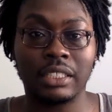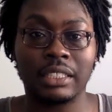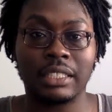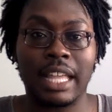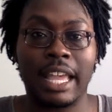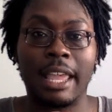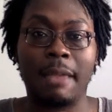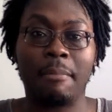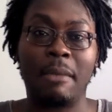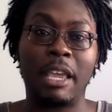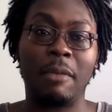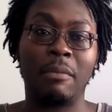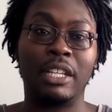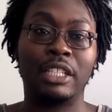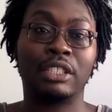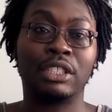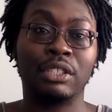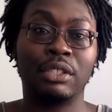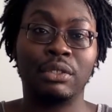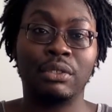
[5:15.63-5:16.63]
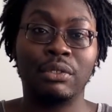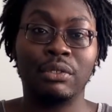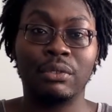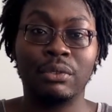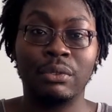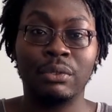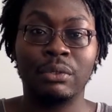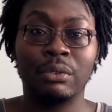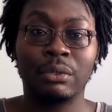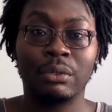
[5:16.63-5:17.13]
is like maybe
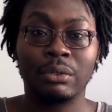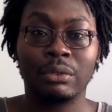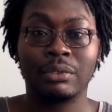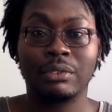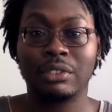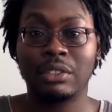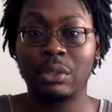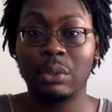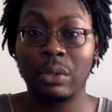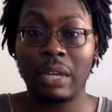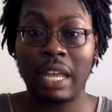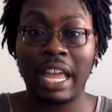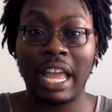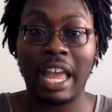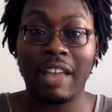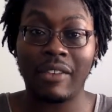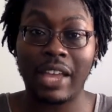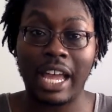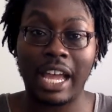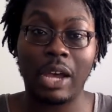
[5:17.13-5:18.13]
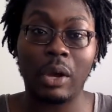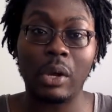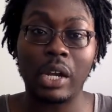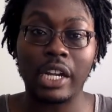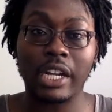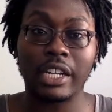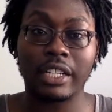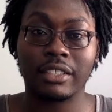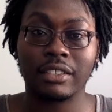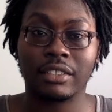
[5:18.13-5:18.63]
2.5
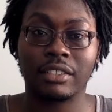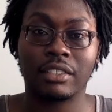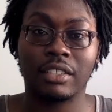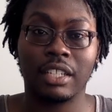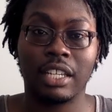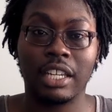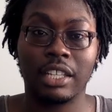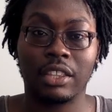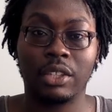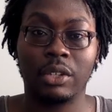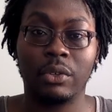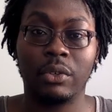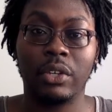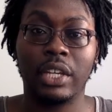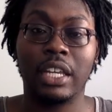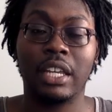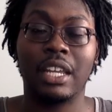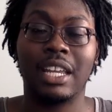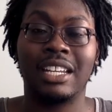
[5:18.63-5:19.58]
hours to get through it,